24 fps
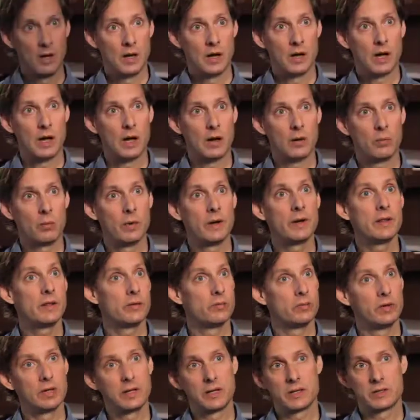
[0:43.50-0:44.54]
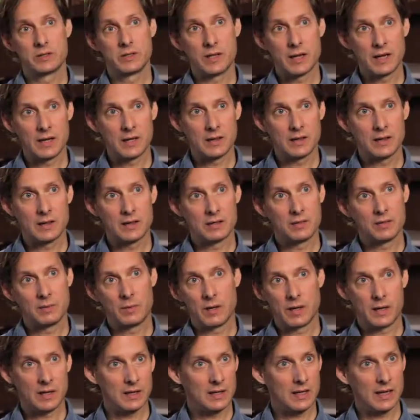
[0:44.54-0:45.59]
One of the really exciting things
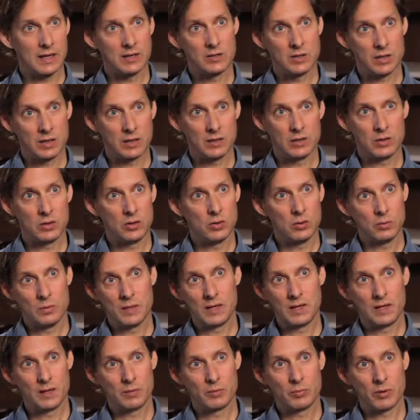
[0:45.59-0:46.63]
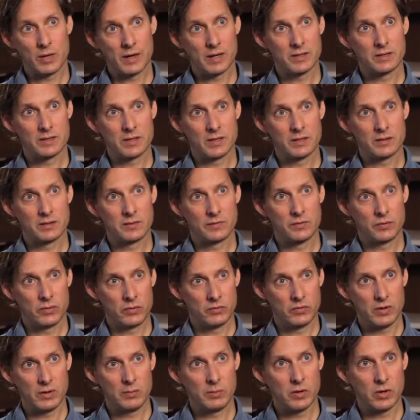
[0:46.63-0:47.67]
about engaging in the UMedia process for
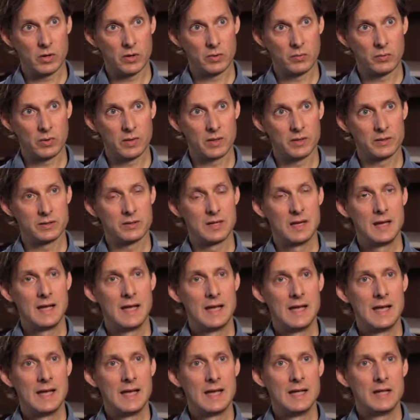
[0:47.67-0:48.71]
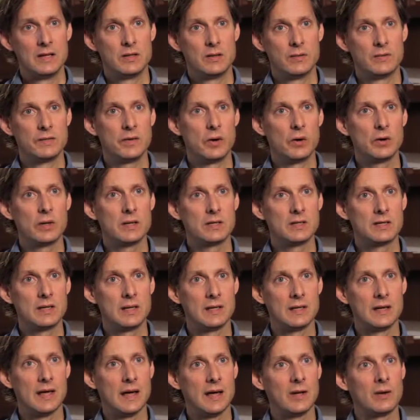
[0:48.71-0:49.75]
DreamYard was to focus
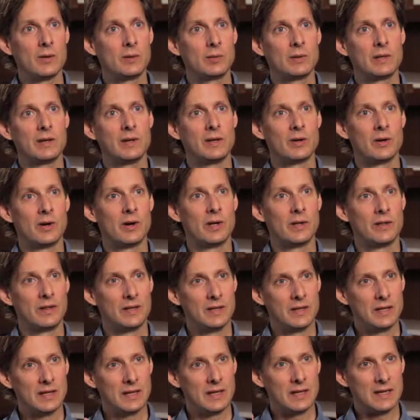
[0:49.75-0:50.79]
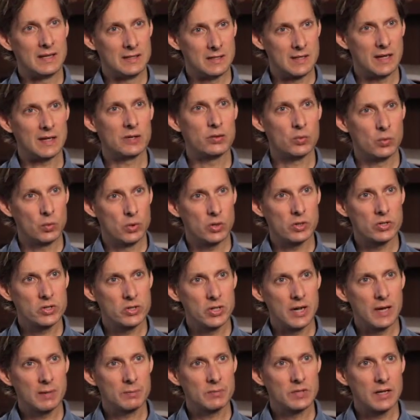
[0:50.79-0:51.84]
in not only on the intense
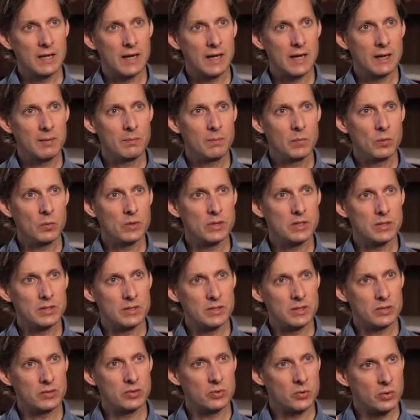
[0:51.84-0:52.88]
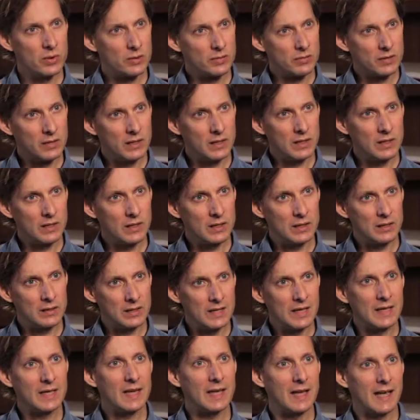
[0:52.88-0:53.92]
workshop time, which is the sort of the
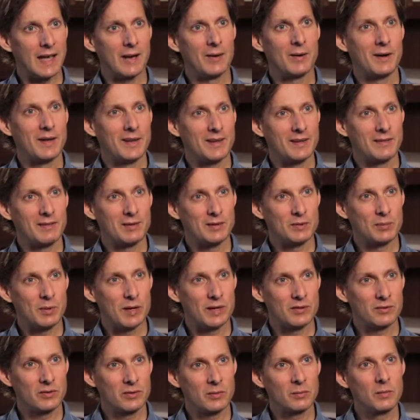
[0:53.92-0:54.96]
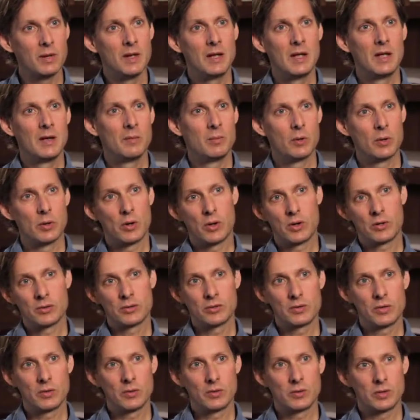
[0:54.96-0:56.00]
geeking out end of the spectrum, but
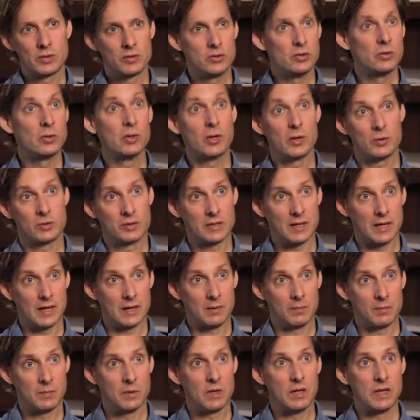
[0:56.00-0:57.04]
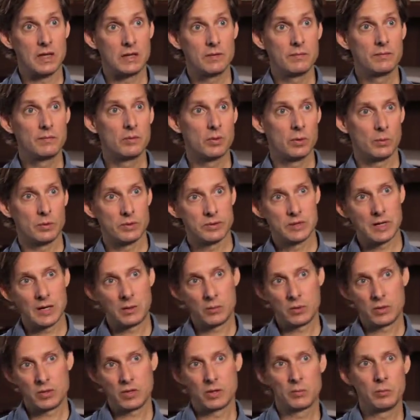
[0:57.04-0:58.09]
also the studio time, the informal
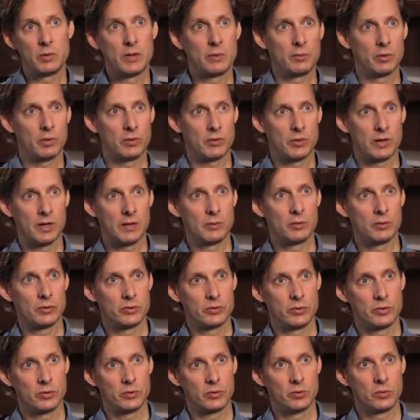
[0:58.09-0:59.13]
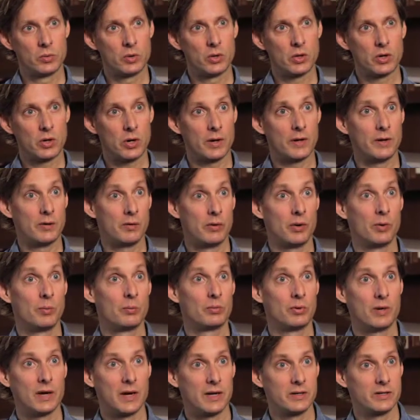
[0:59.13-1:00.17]
time where young people are able to work on their own
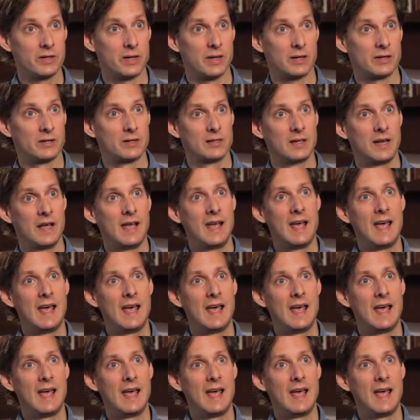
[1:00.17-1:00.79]
projects.